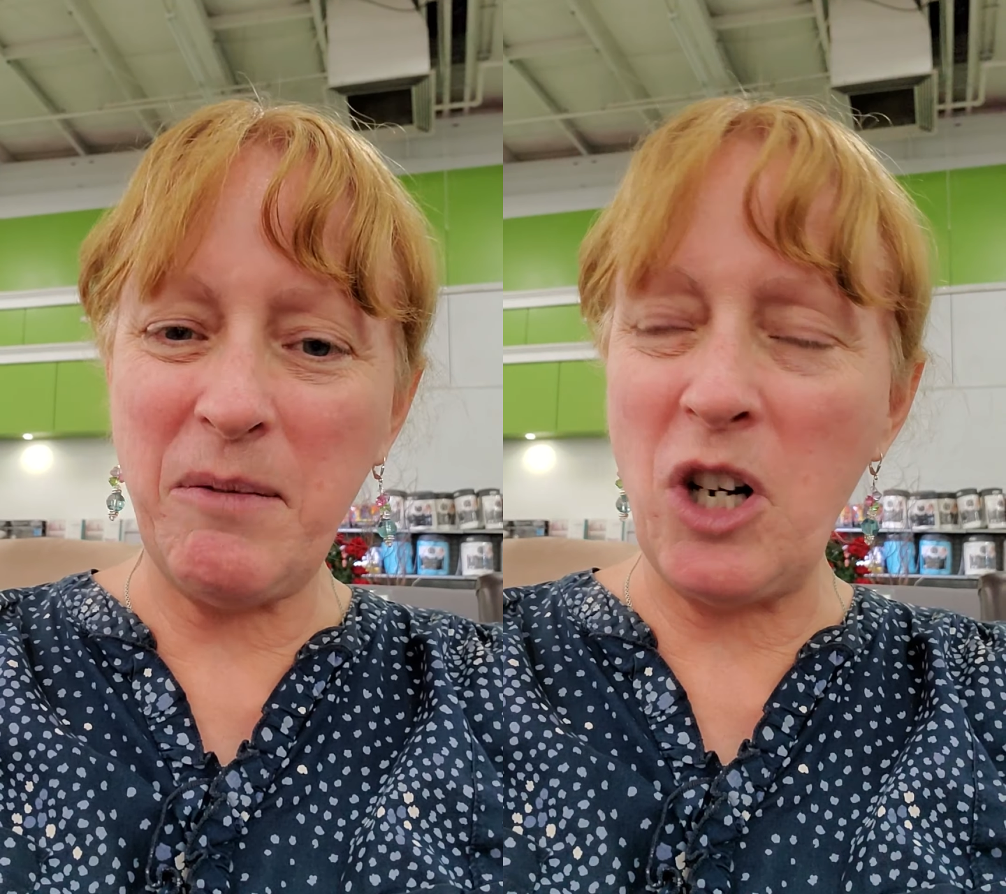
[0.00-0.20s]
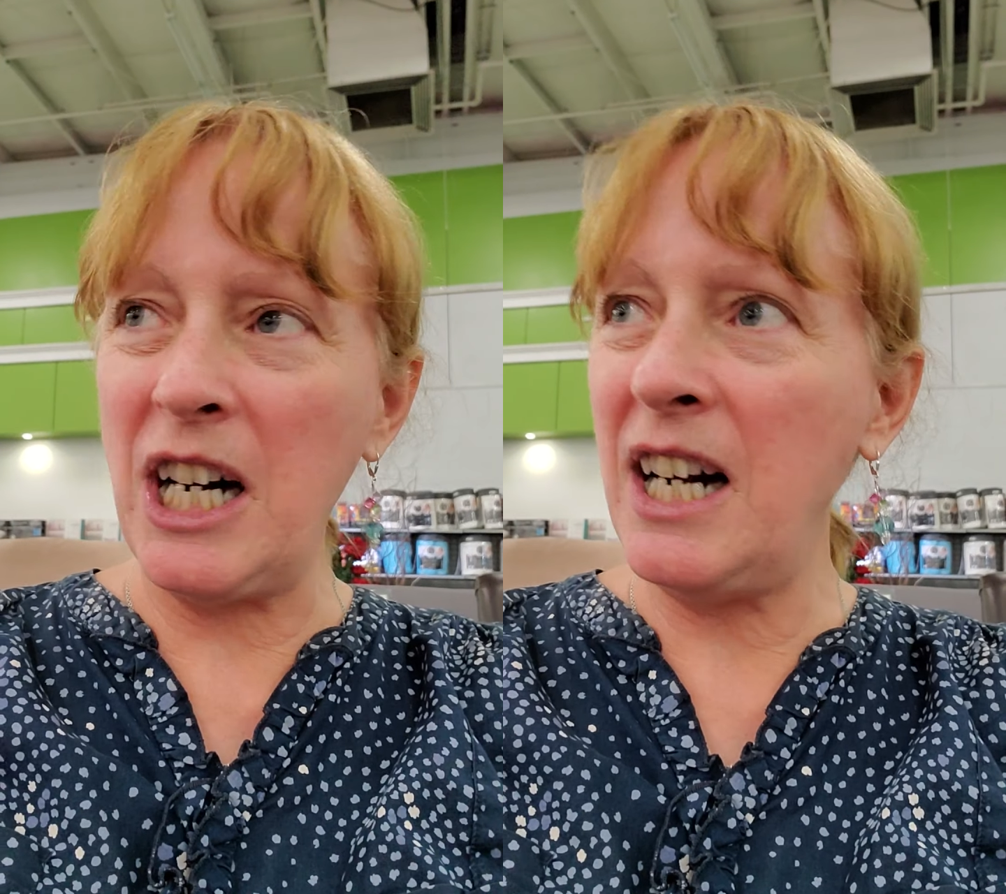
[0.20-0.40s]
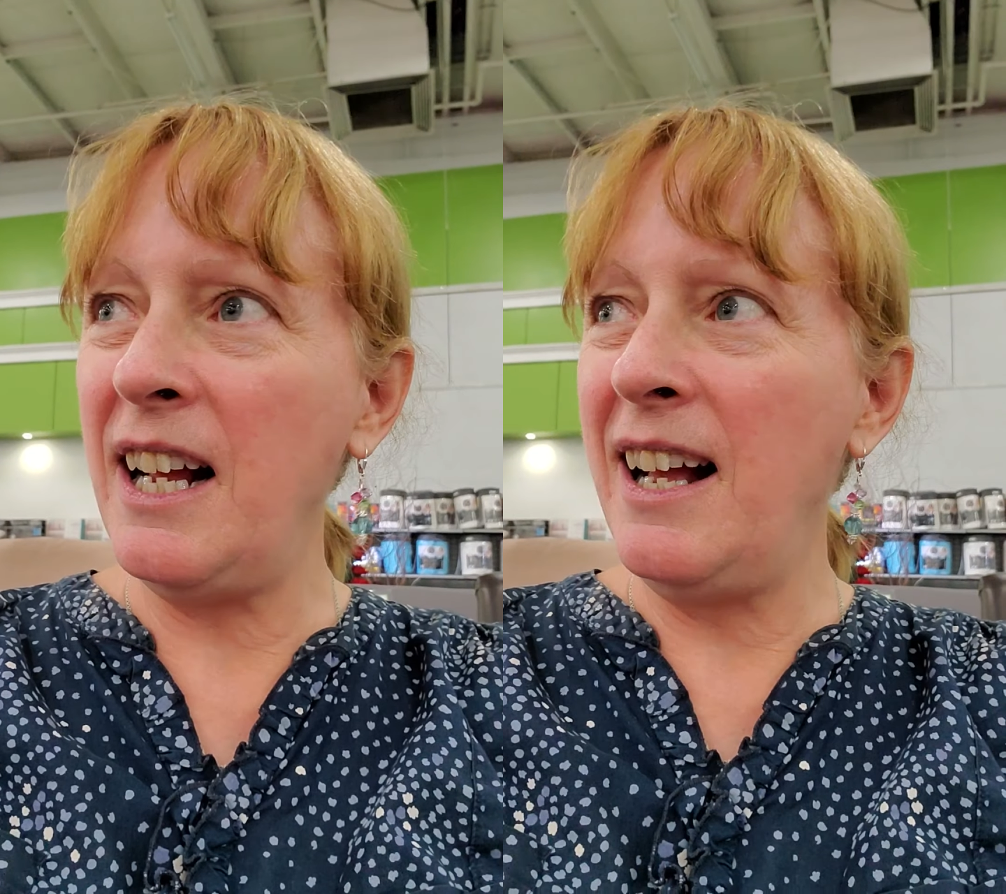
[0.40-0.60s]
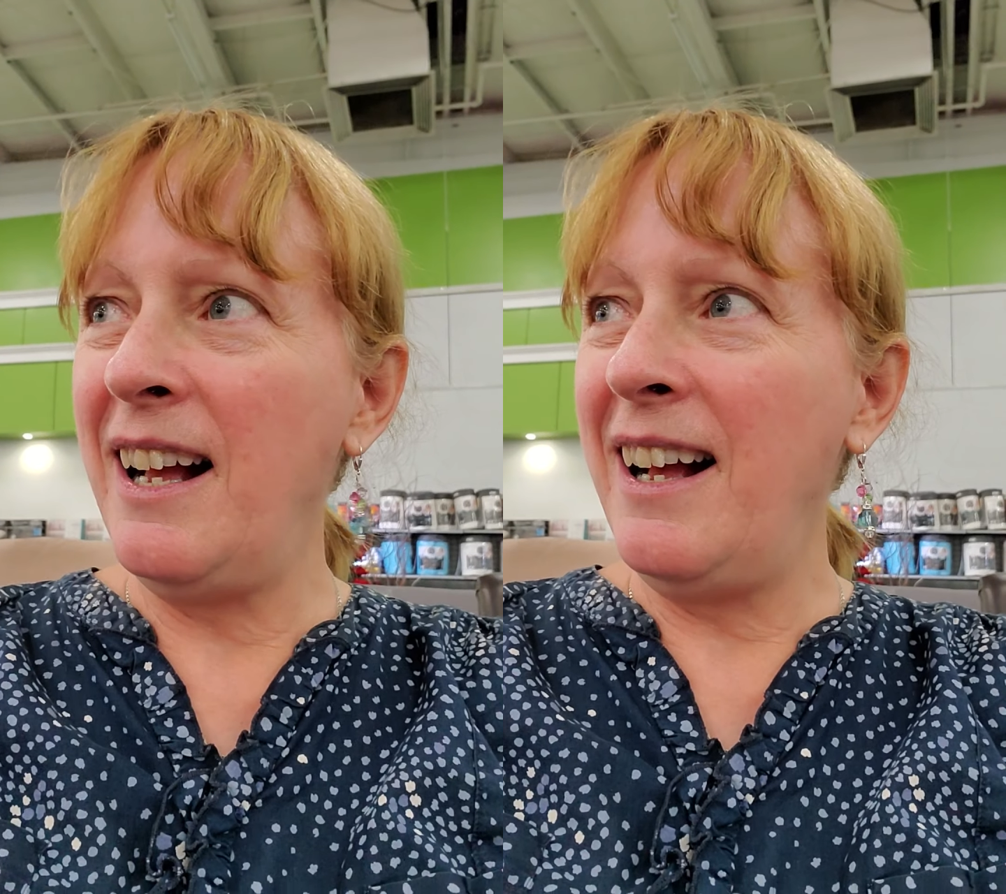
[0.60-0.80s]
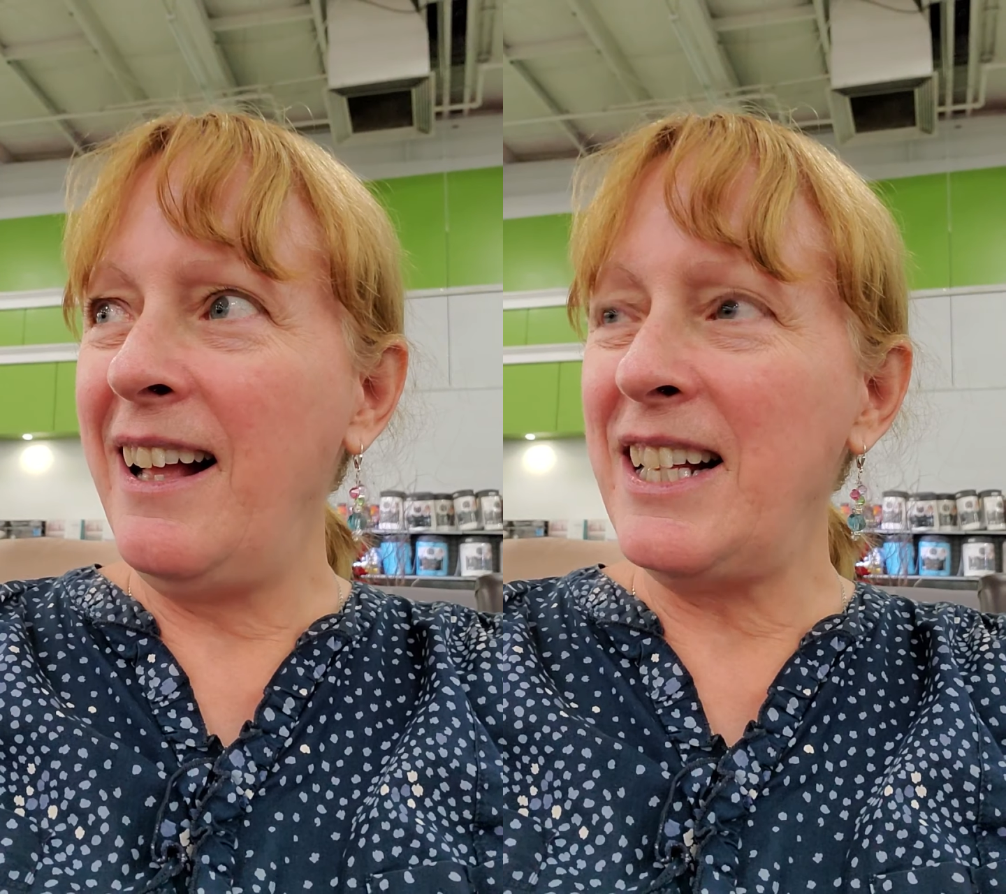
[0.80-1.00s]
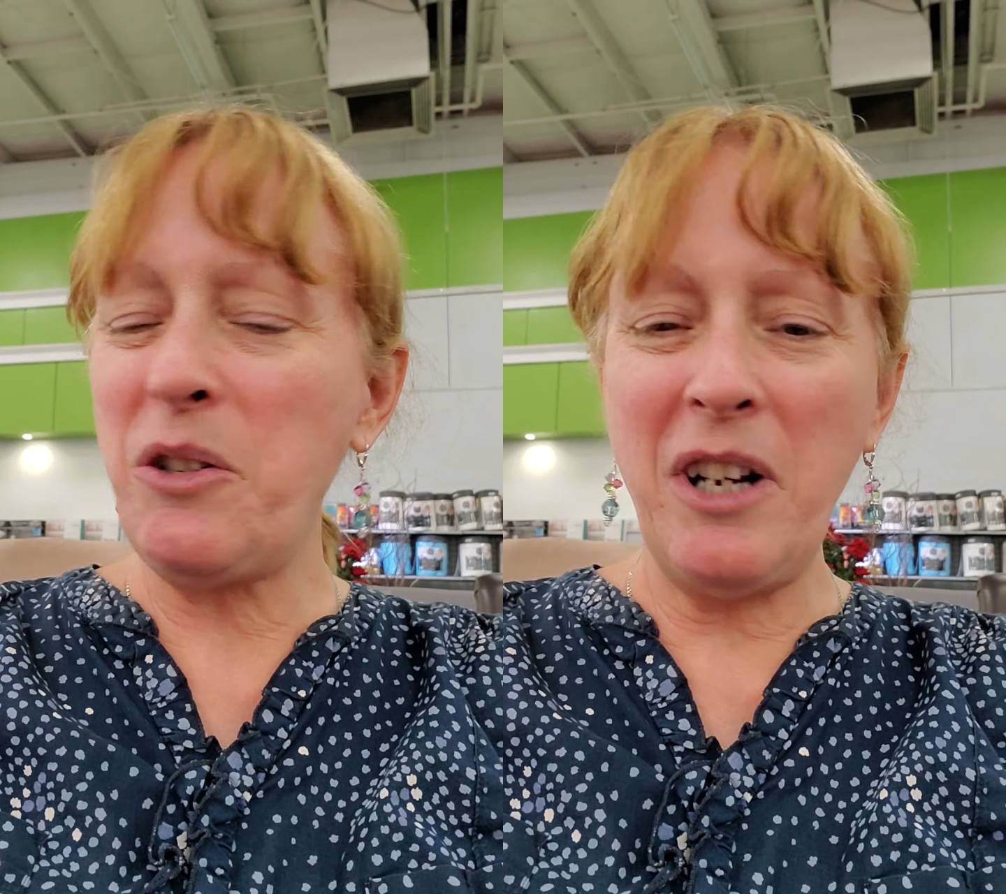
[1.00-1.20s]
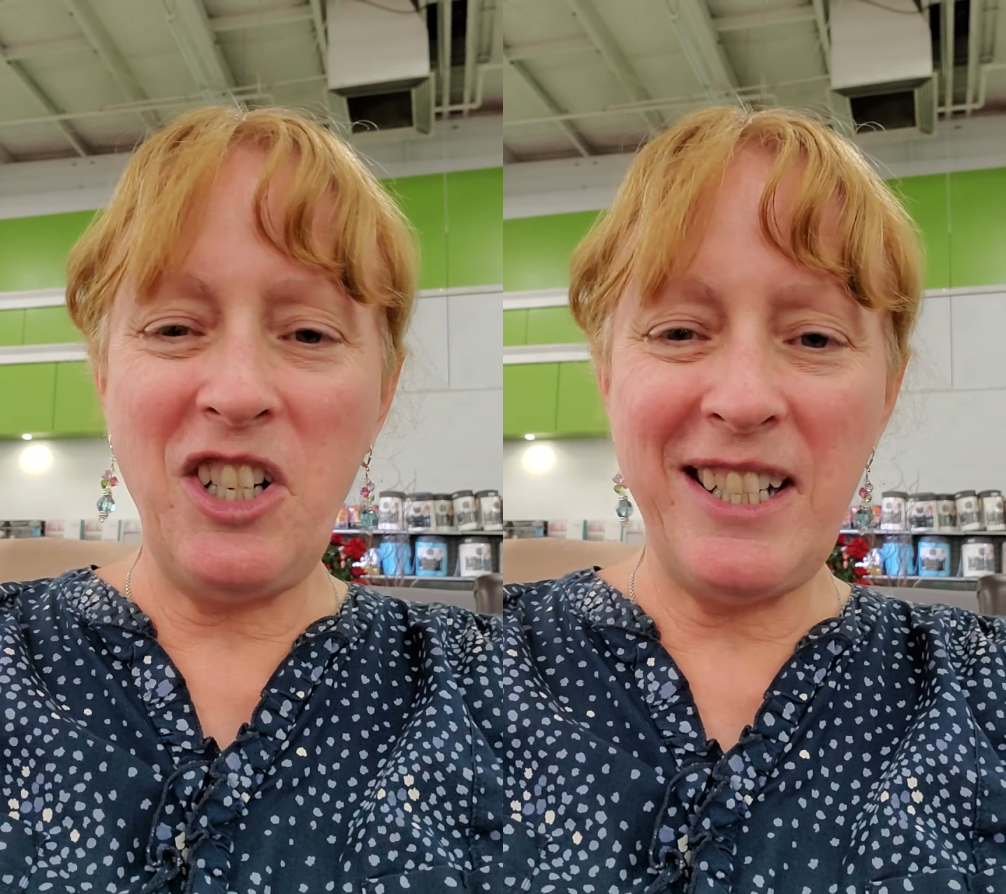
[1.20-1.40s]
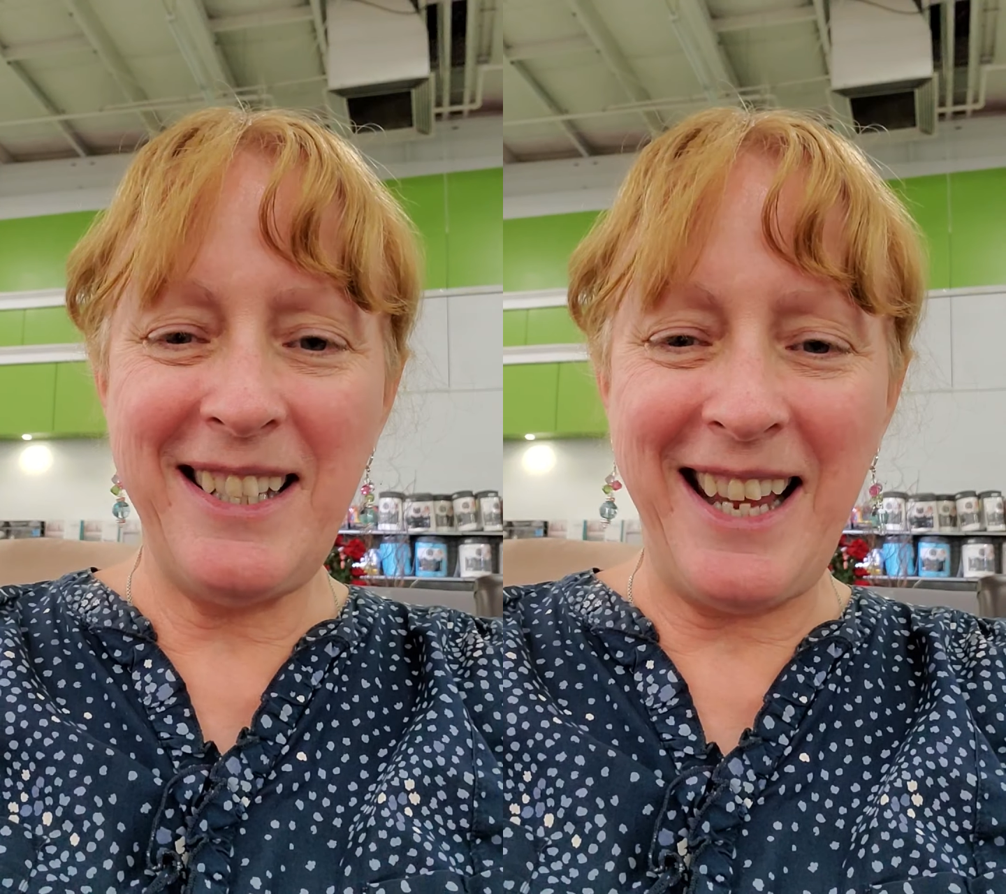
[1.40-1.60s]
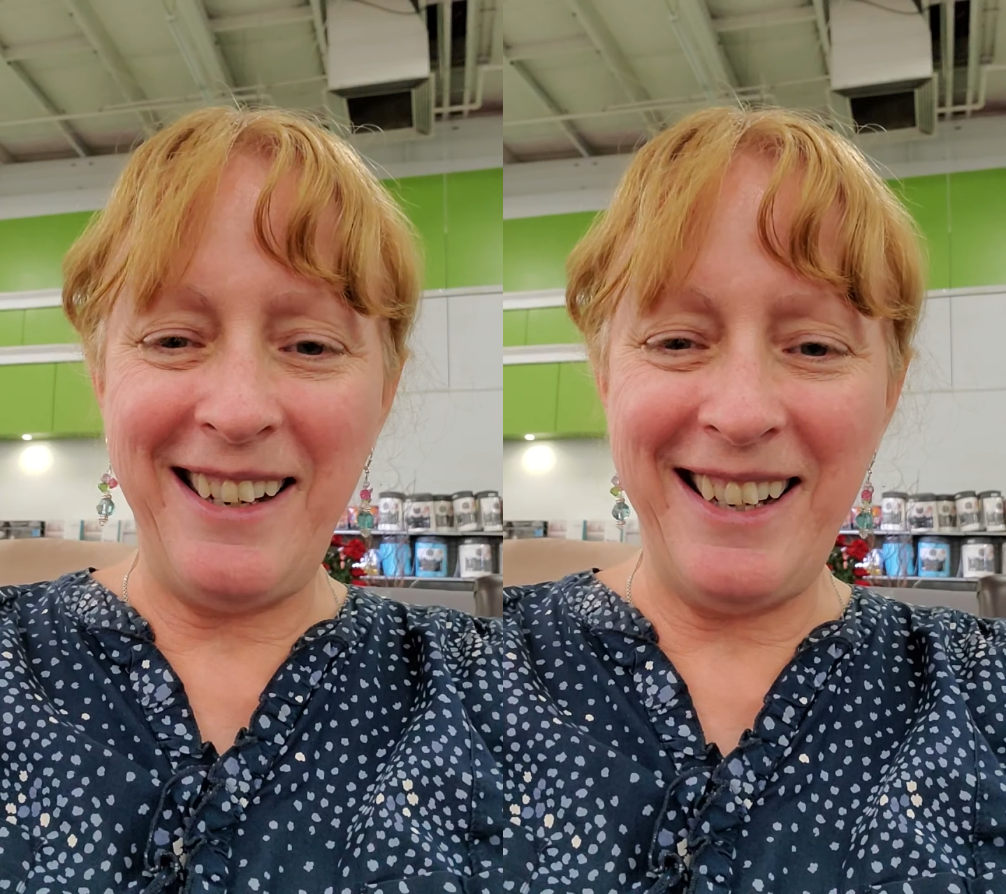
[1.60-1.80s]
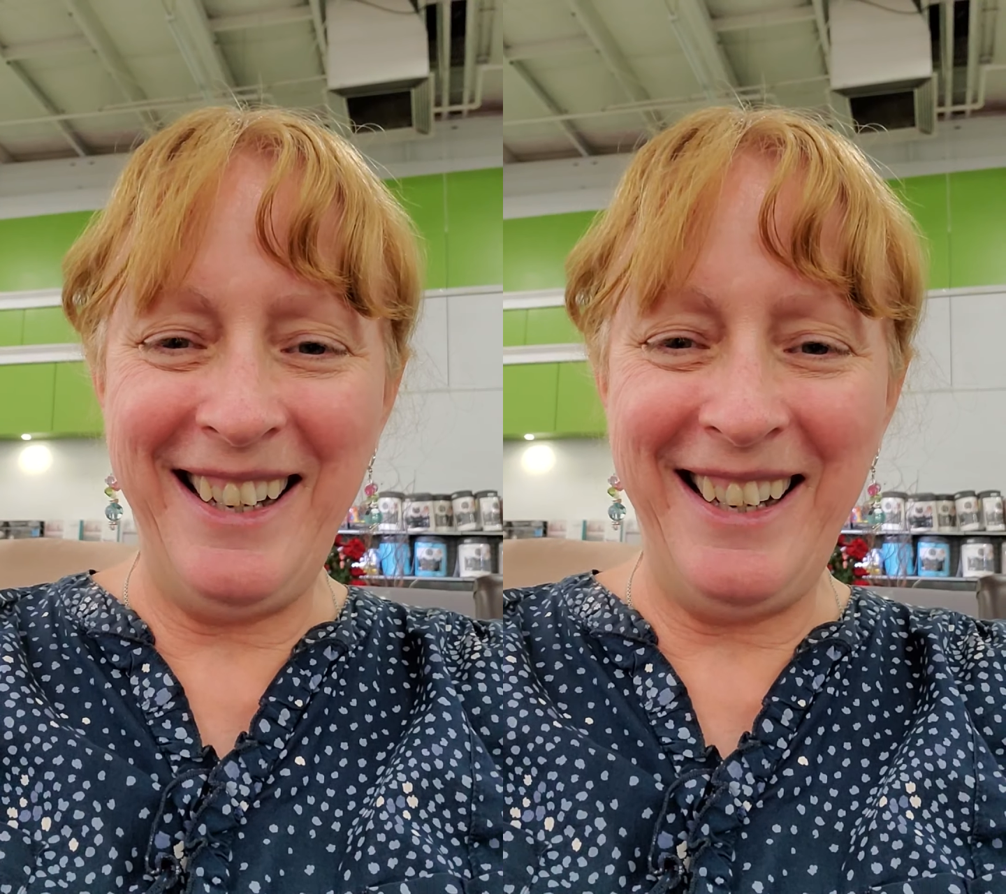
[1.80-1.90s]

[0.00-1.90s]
more. That's what I just said.